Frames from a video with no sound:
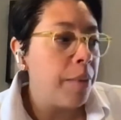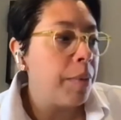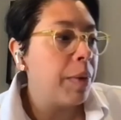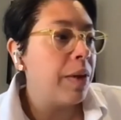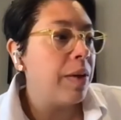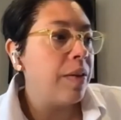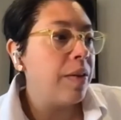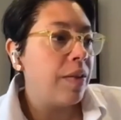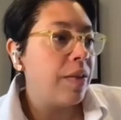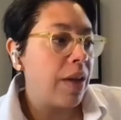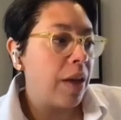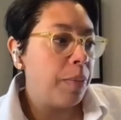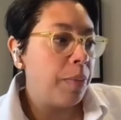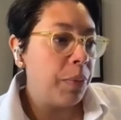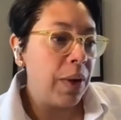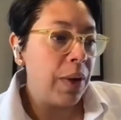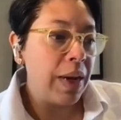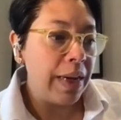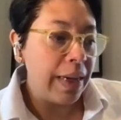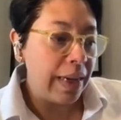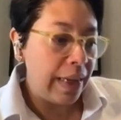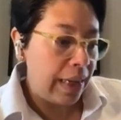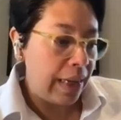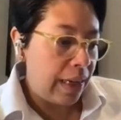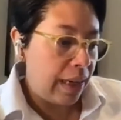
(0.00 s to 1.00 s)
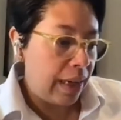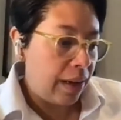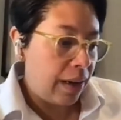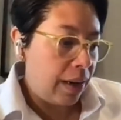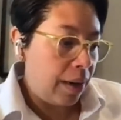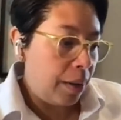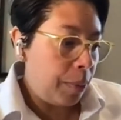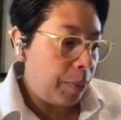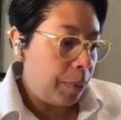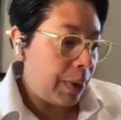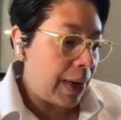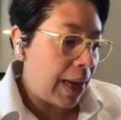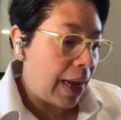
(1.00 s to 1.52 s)
I'm going to stop right
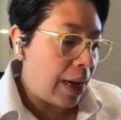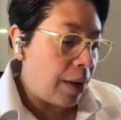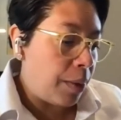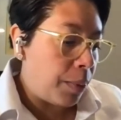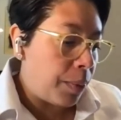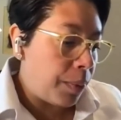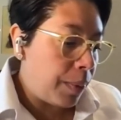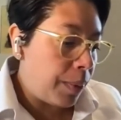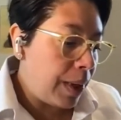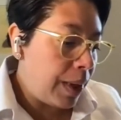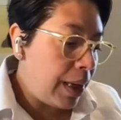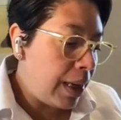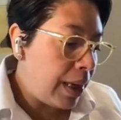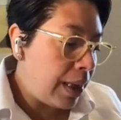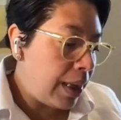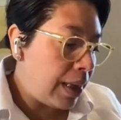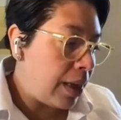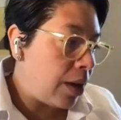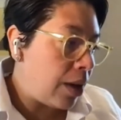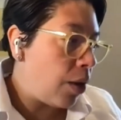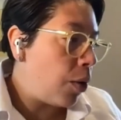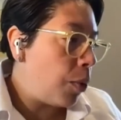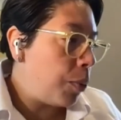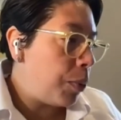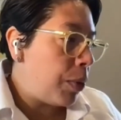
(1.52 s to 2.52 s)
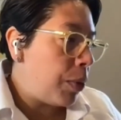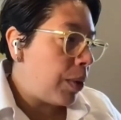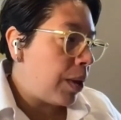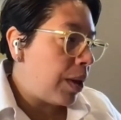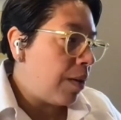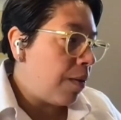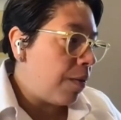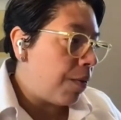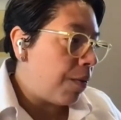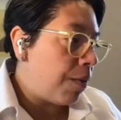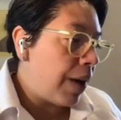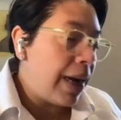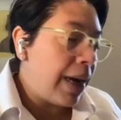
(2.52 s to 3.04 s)
here, but I really hope you
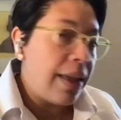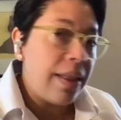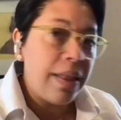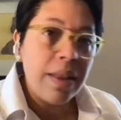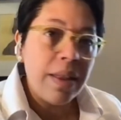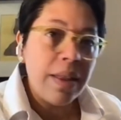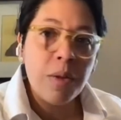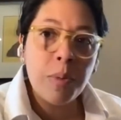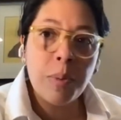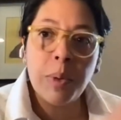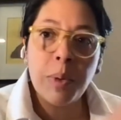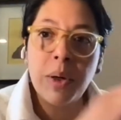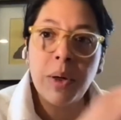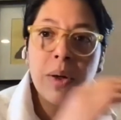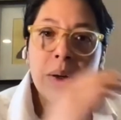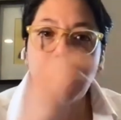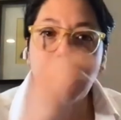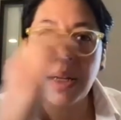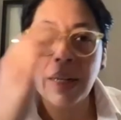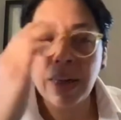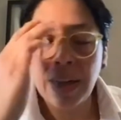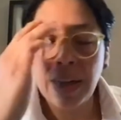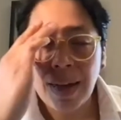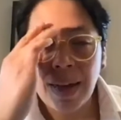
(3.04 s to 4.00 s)
can find this book